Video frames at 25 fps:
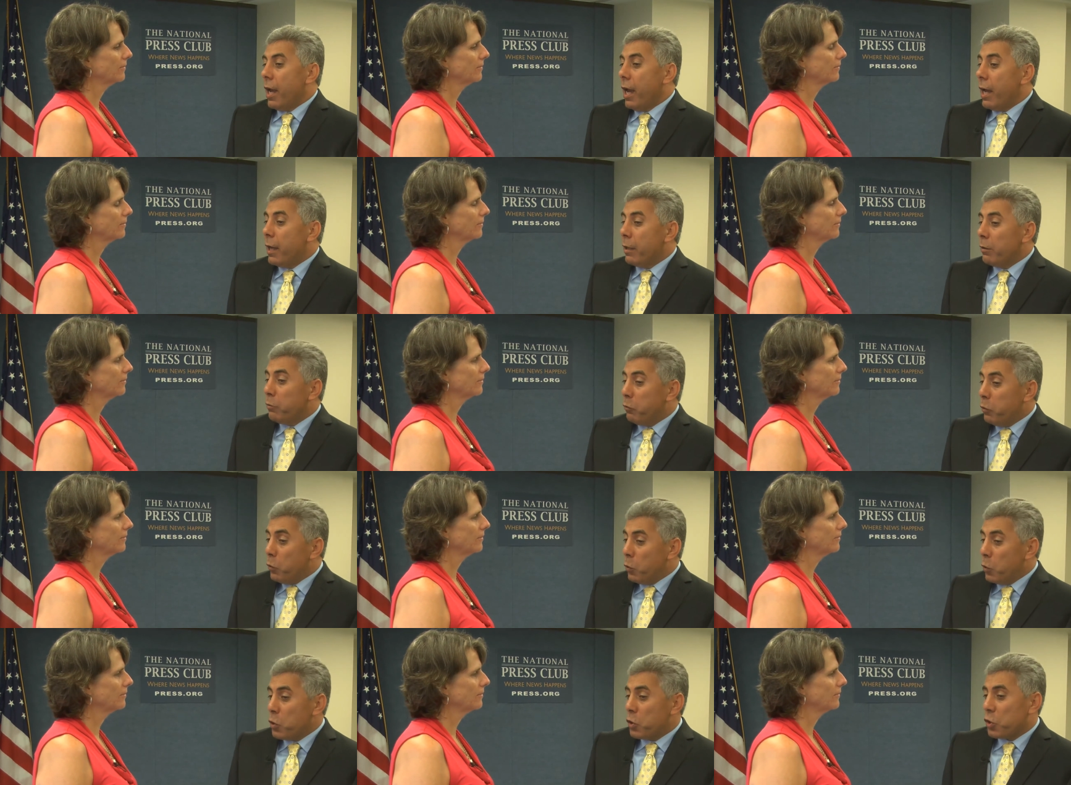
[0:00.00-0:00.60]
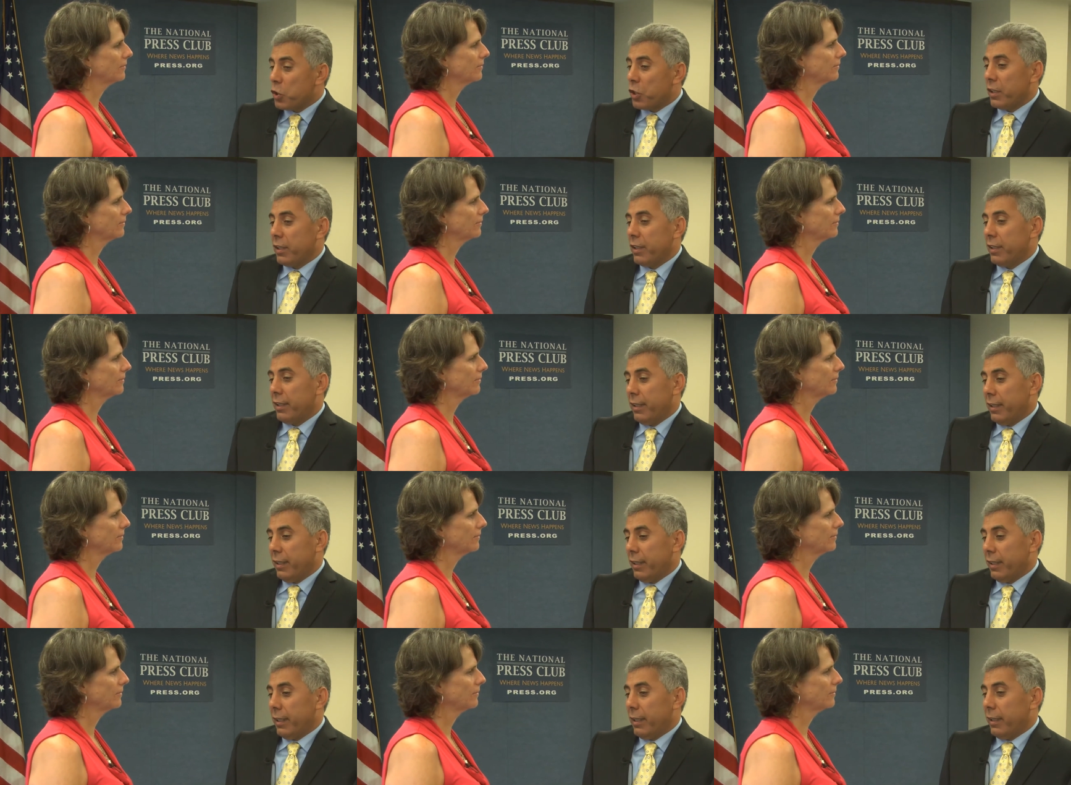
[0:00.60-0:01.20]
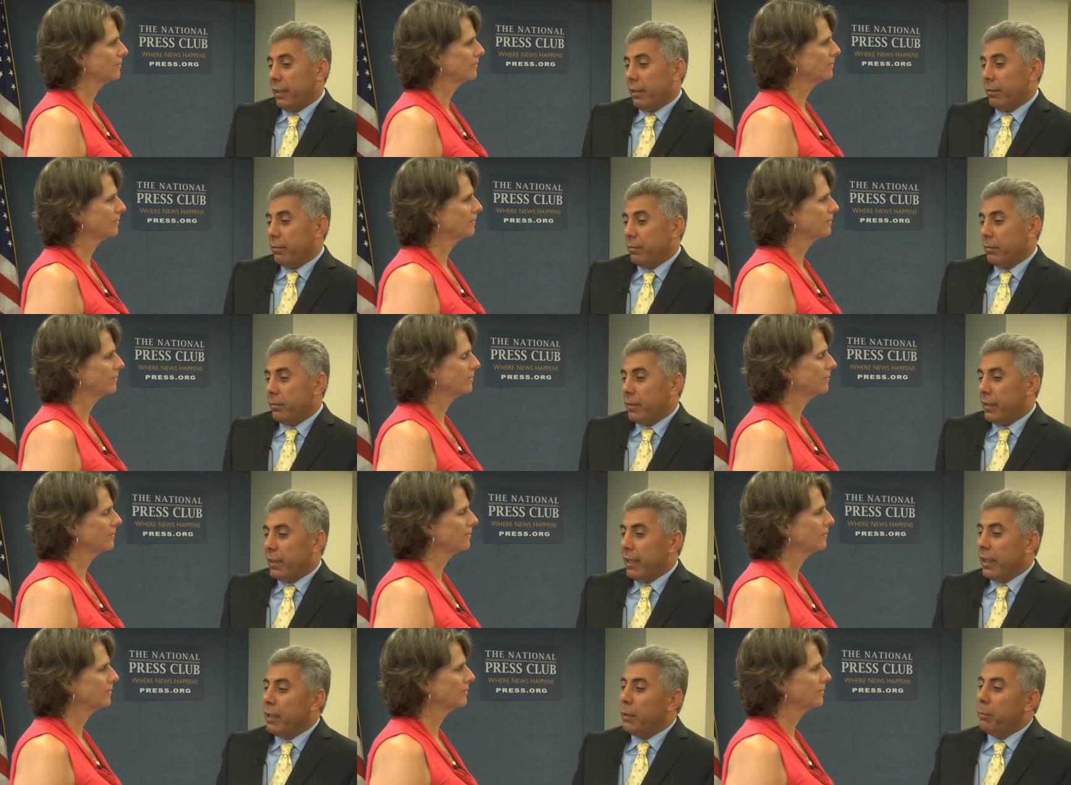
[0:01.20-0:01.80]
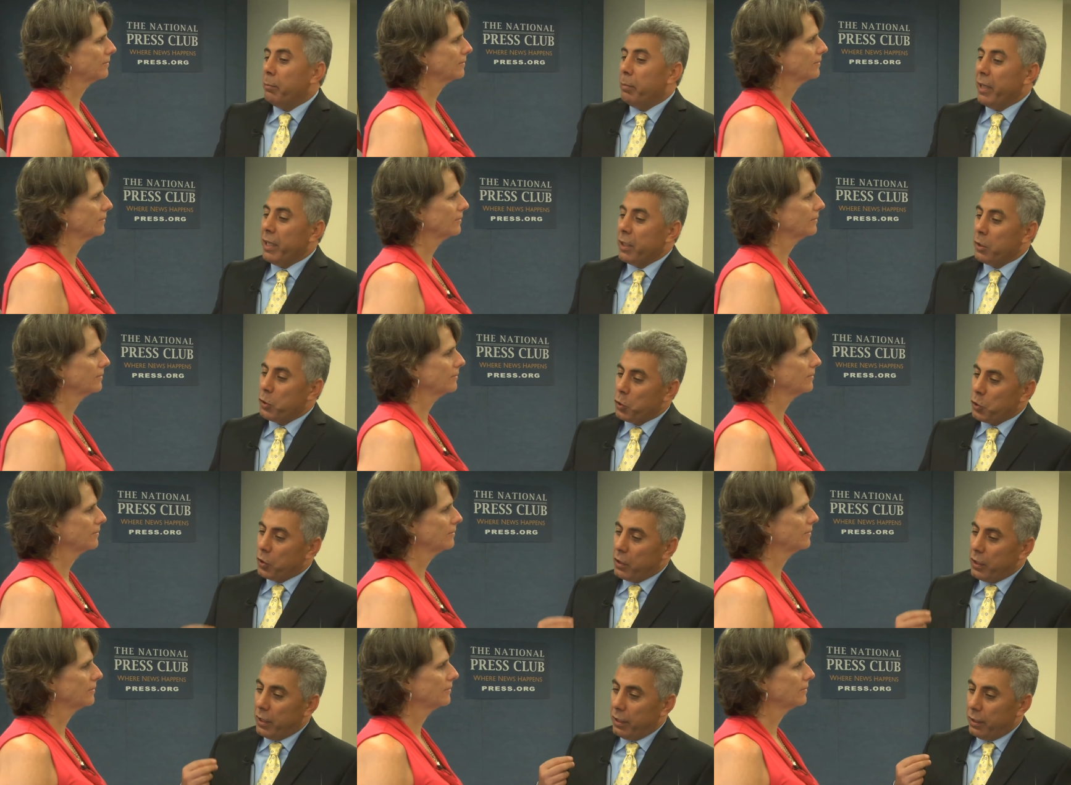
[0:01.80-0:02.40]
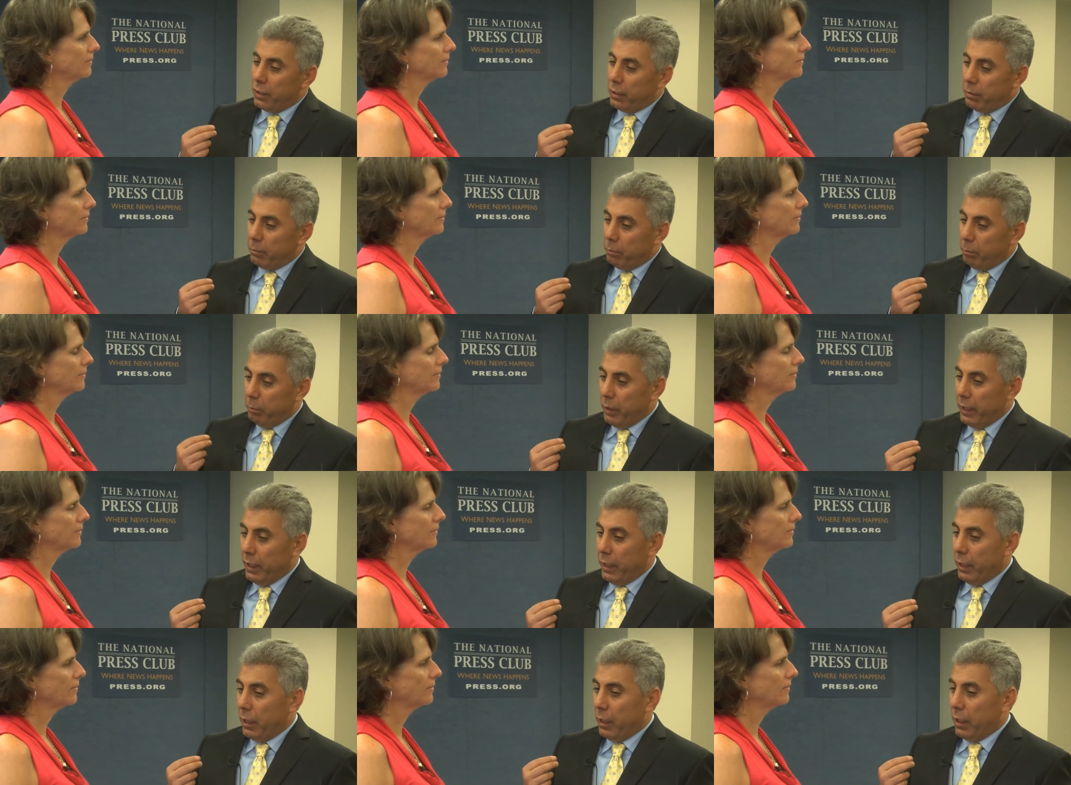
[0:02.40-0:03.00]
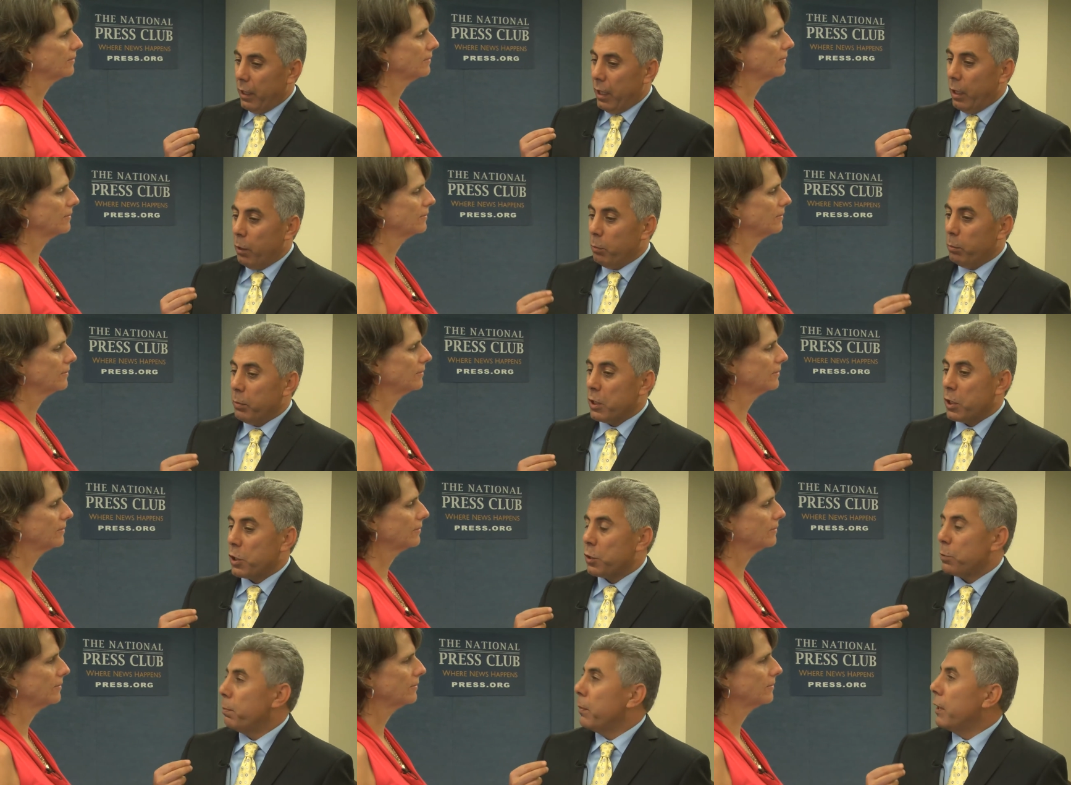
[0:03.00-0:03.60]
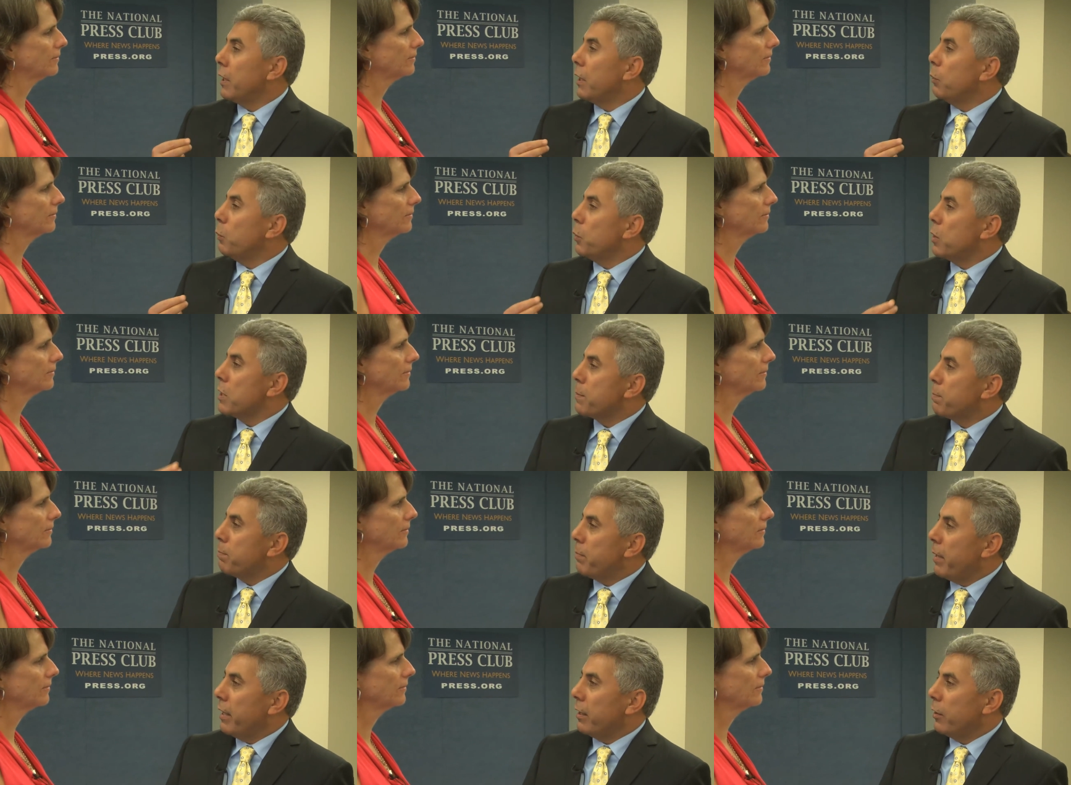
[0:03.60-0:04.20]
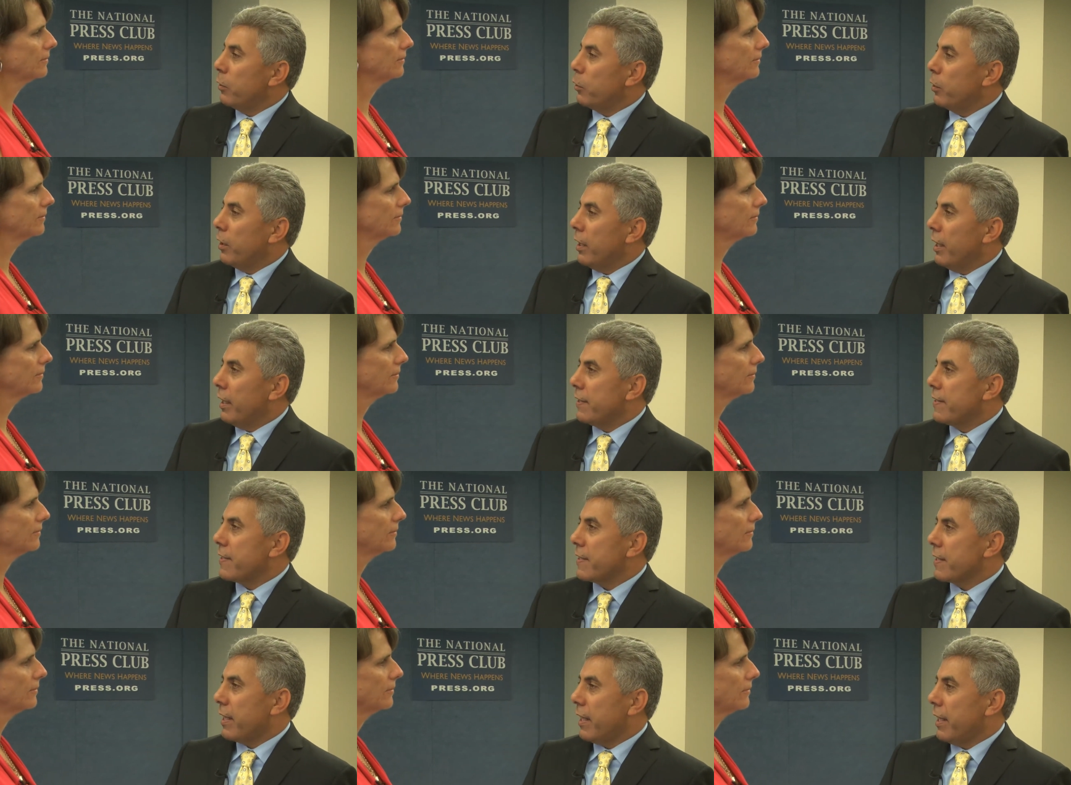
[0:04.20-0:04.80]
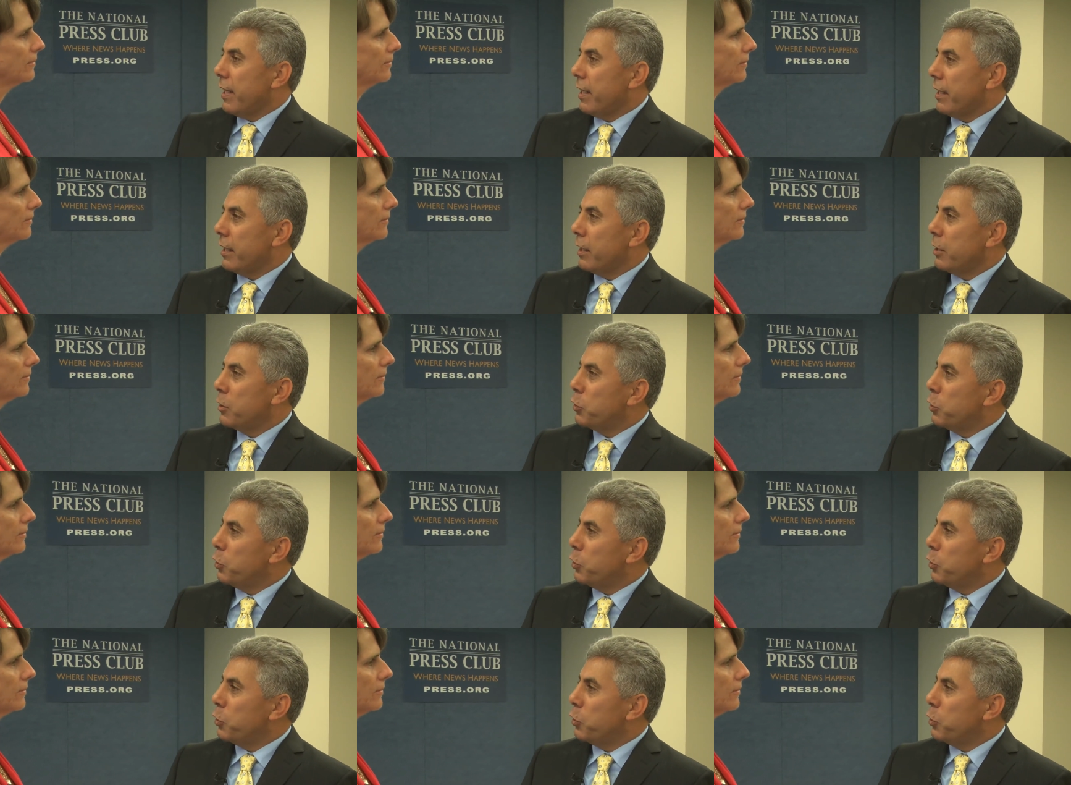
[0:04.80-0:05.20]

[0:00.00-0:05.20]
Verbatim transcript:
Speaker 1: Unfortunately, the debate shouldn't be how much money we spend on health care. It